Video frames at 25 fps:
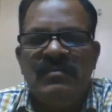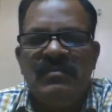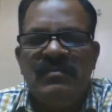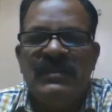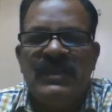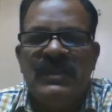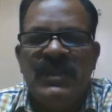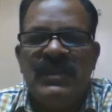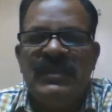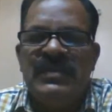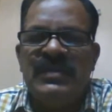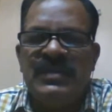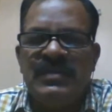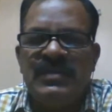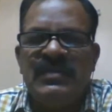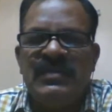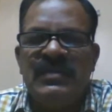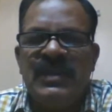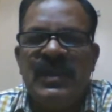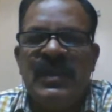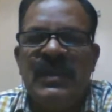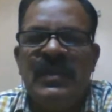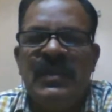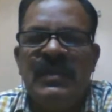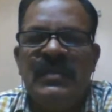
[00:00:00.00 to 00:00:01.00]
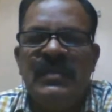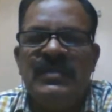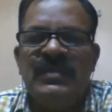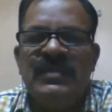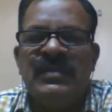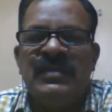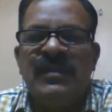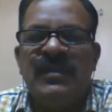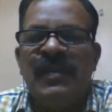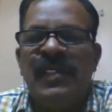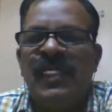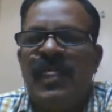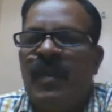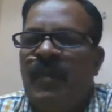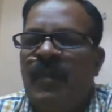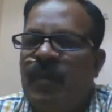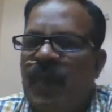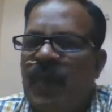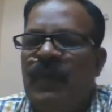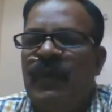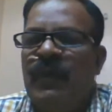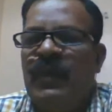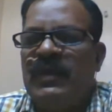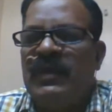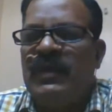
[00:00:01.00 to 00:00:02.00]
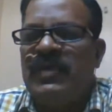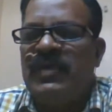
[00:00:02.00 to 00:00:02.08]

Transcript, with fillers: this that is population